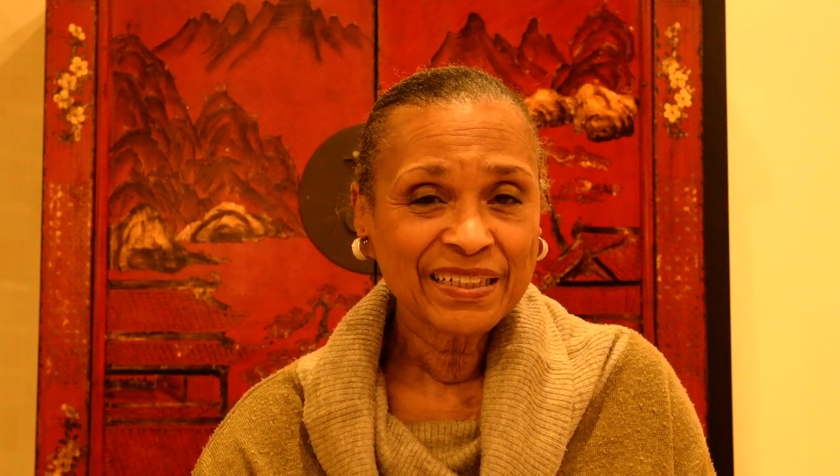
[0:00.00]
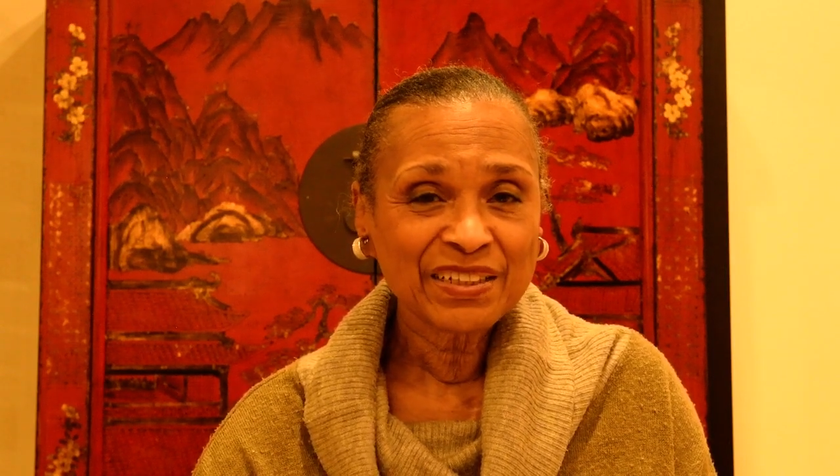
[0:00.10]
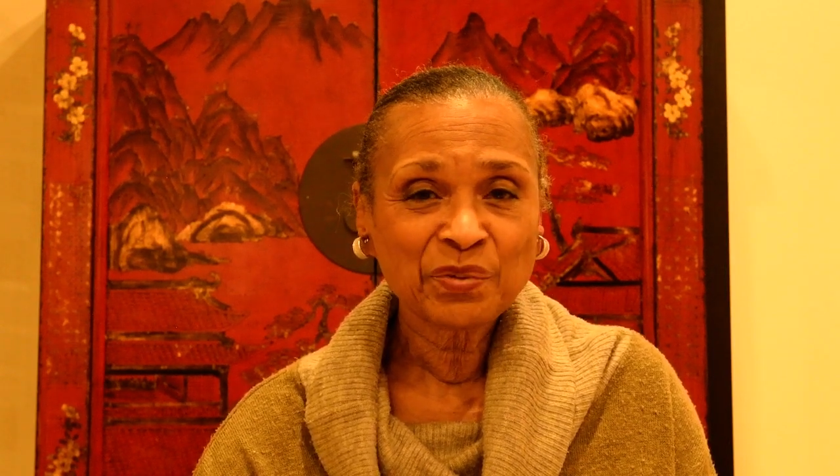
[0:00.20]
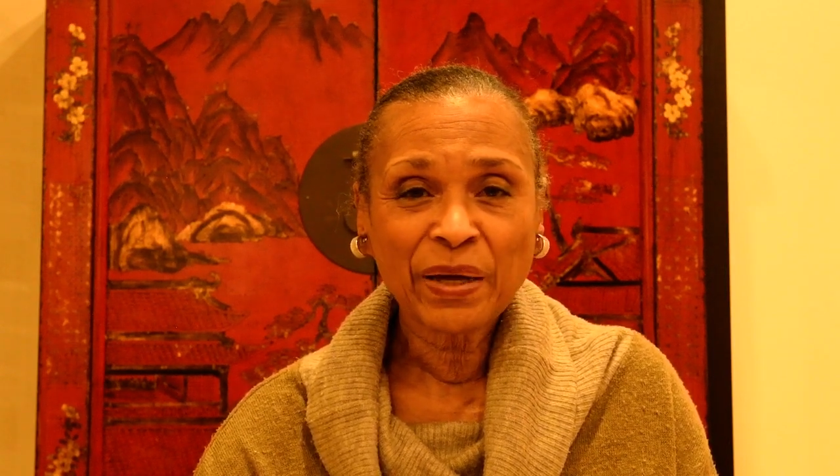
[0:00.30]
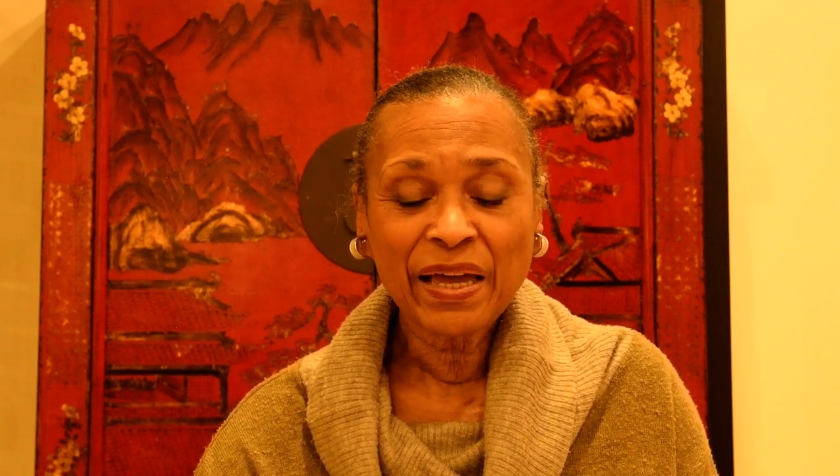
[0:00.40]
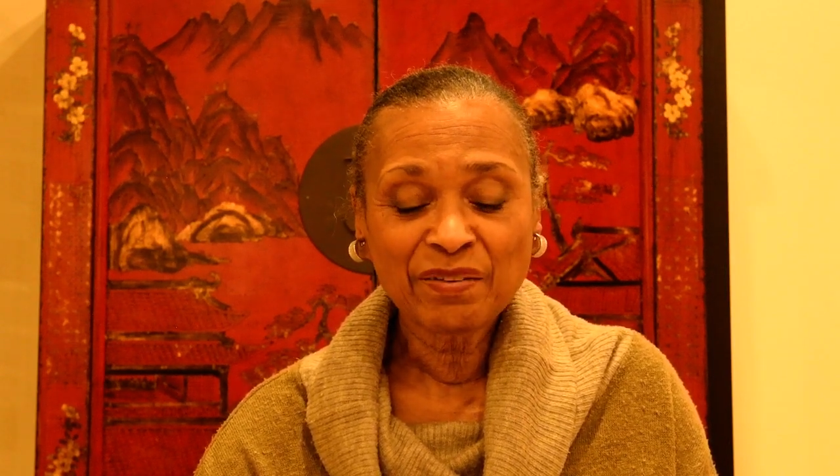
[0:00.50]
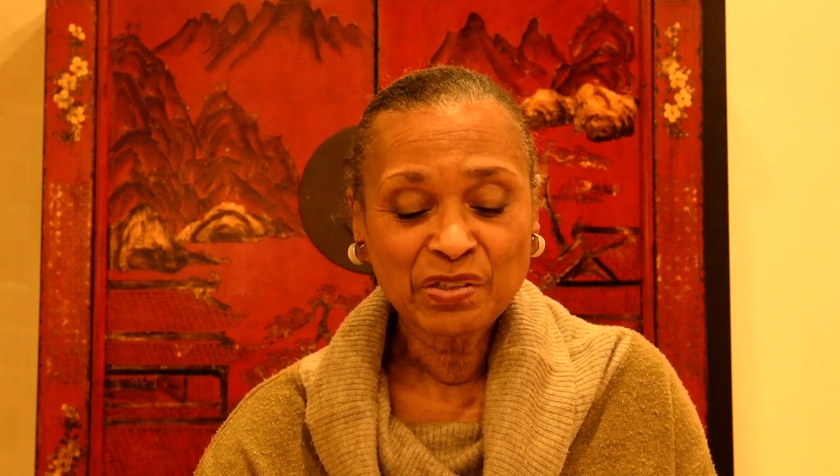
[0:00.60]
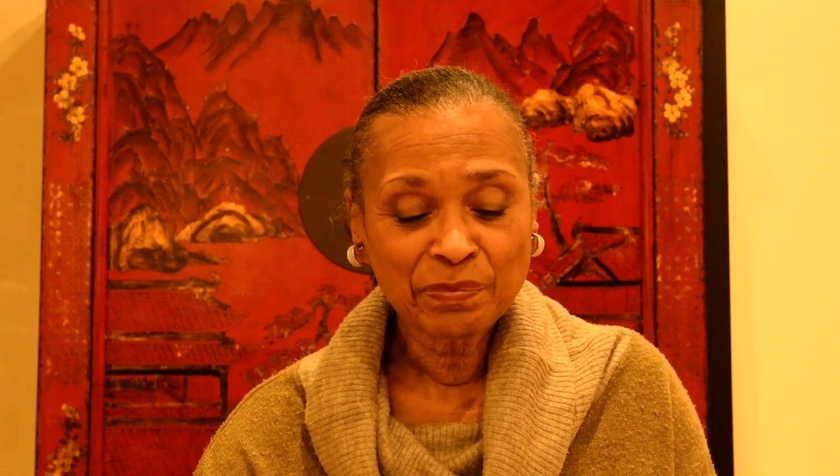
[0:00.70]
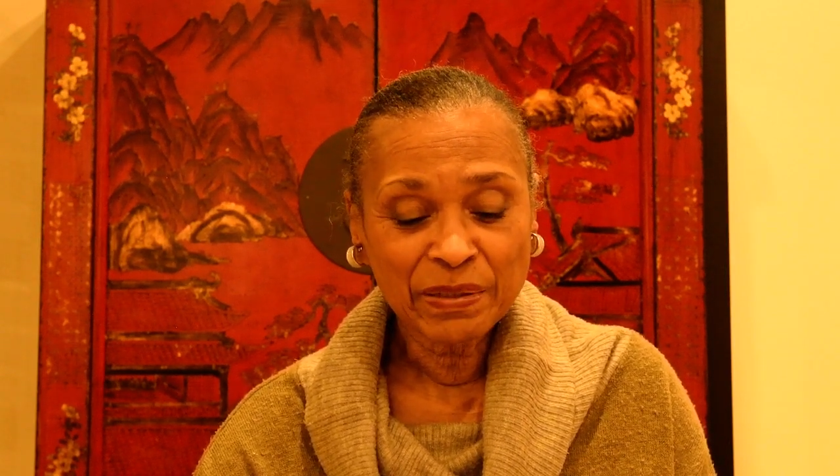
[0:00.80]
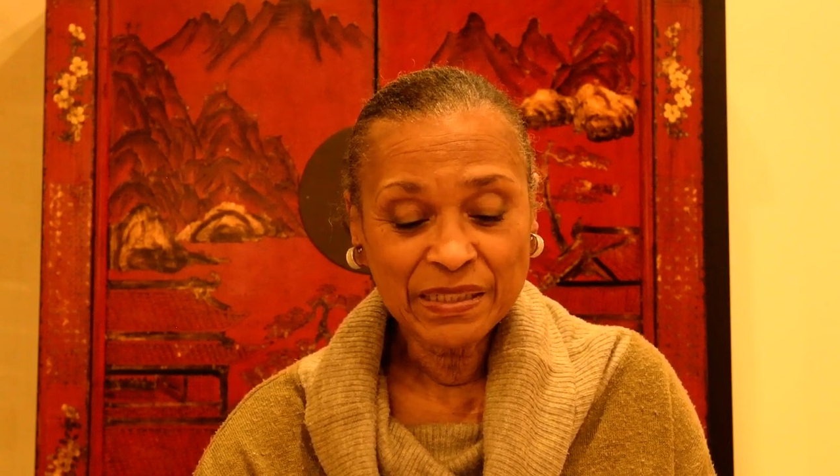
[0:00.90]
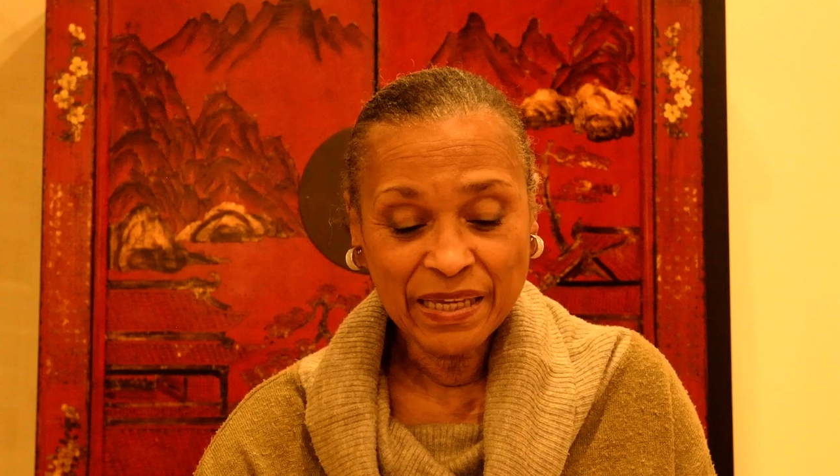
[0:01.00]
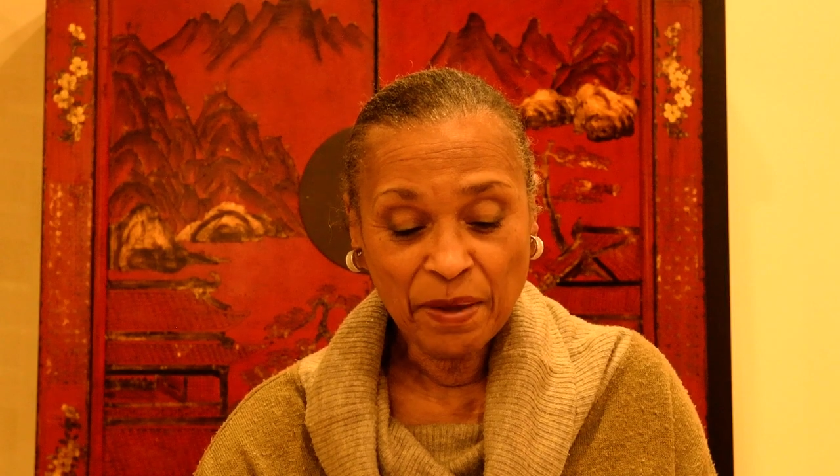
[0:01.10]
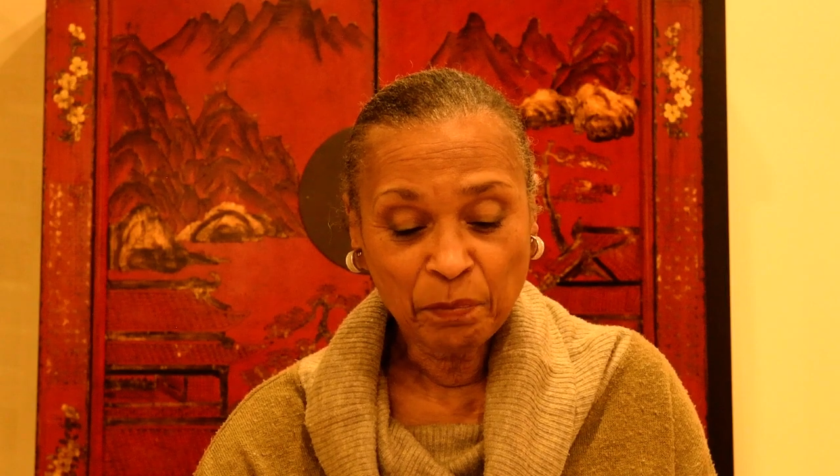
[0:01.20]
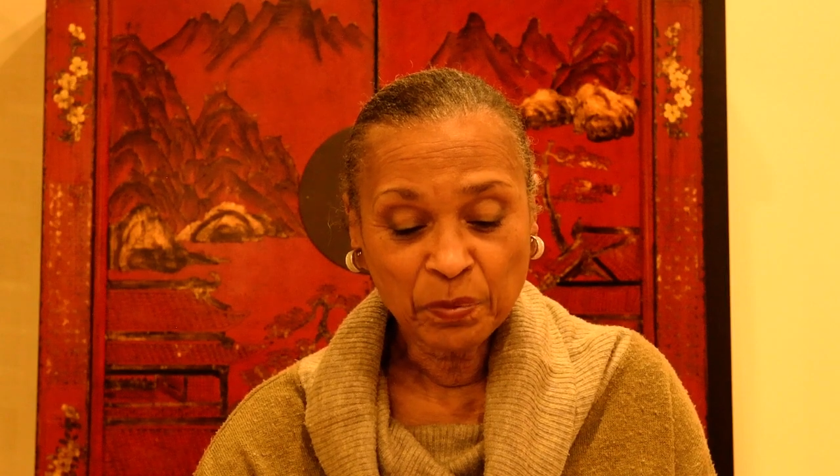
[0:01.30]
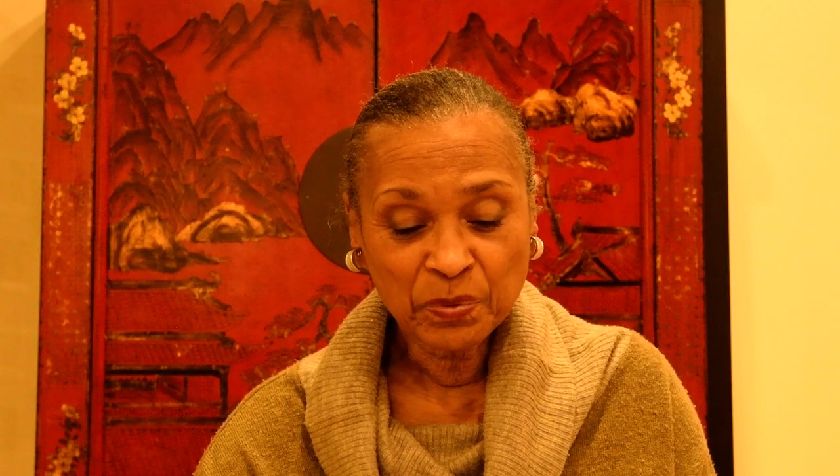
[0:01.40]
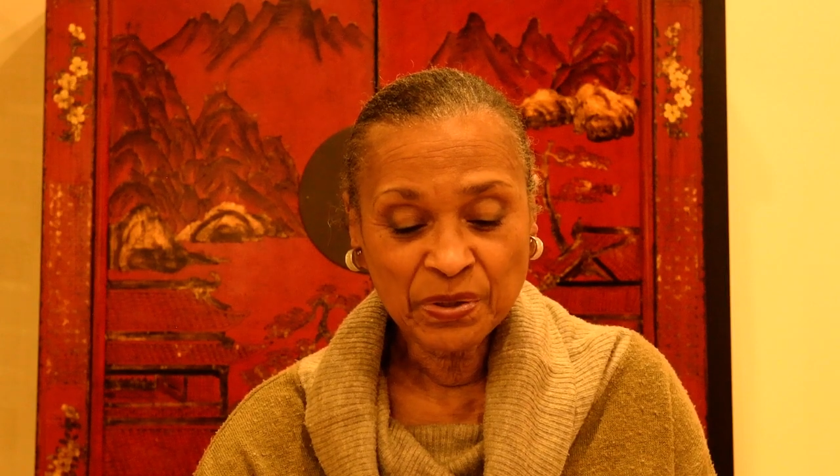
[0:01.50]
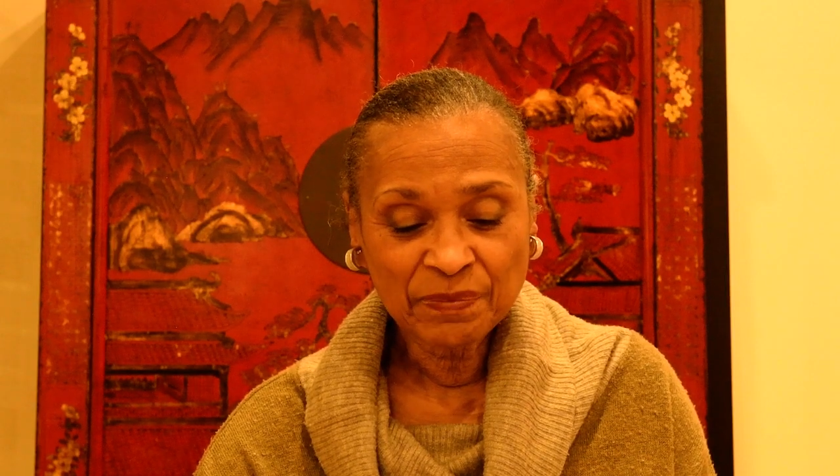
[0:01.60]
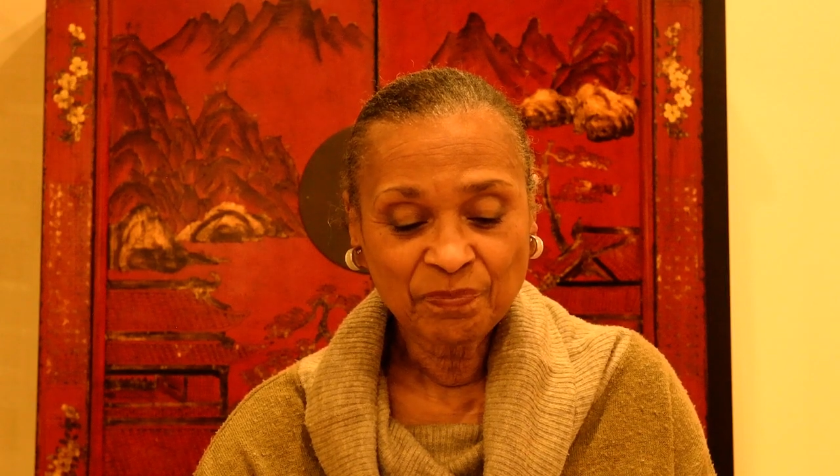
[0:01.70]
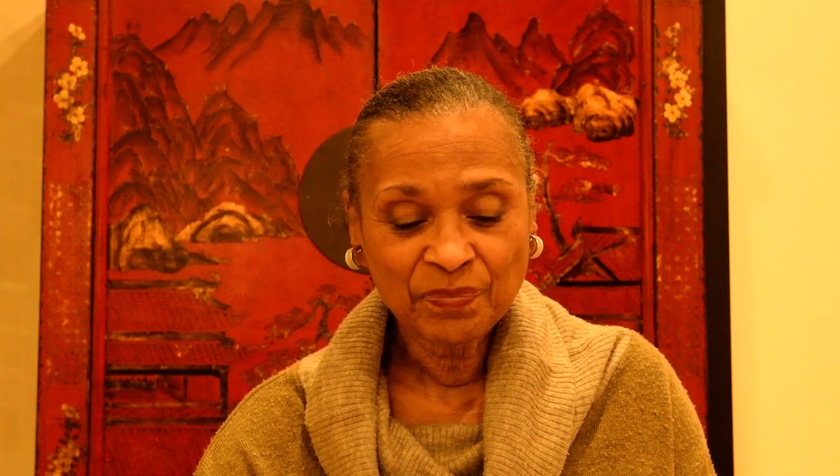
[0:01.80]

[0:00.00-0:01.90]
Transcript: Do I have some examples?